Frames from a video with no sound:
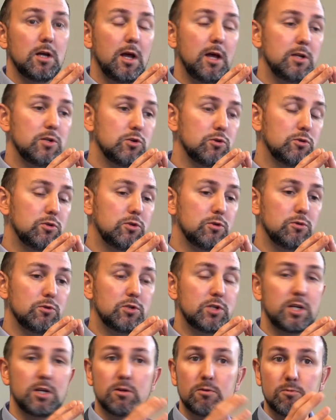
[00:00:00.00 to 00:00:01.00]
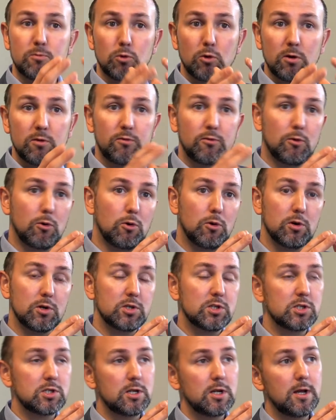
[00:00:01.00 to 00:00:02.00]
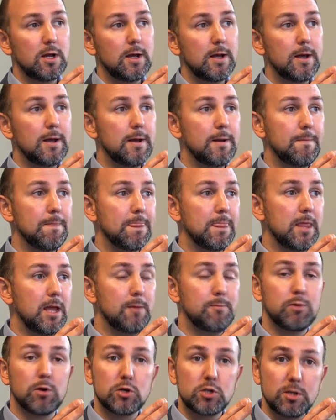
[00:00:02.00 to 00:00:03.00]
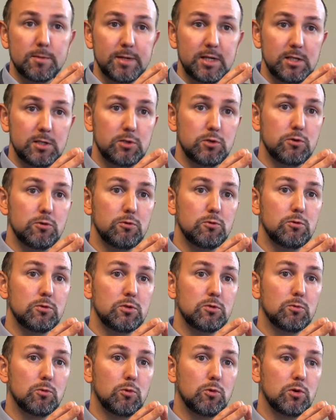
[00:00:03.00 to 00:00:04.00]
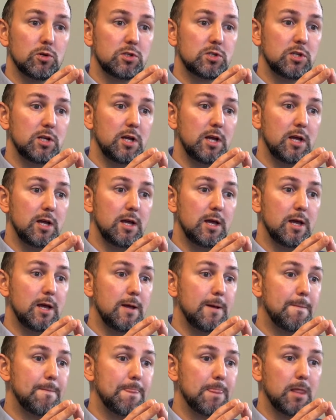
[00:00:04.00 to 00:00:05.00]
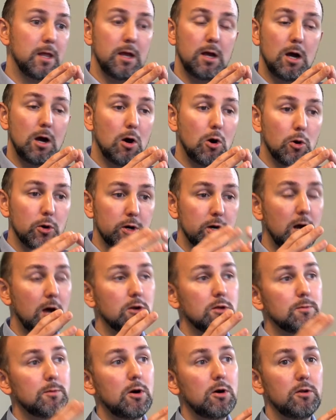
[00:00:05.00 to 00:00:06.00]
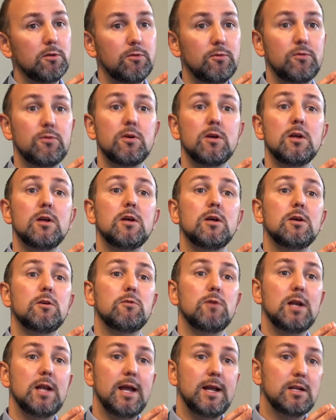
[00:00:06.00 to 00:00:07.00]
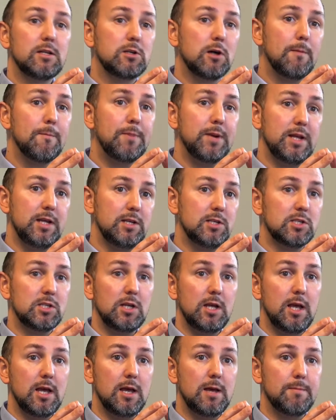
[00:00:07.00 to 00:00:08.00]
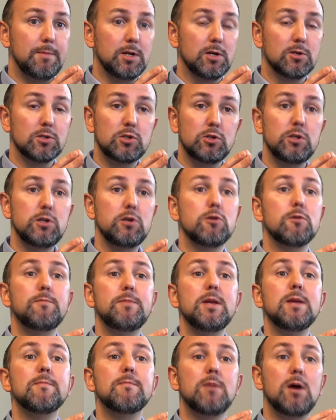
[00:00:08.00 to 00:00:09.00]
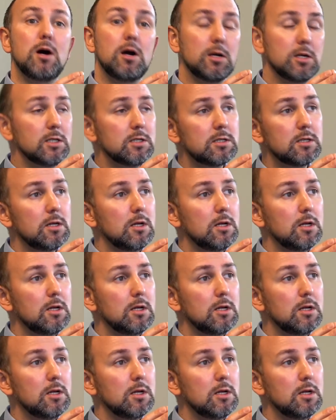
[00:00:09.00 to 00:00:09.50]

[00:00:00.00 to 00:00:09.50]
due to skilled workforce, their proximity towards other automotive related companies, but also the European market.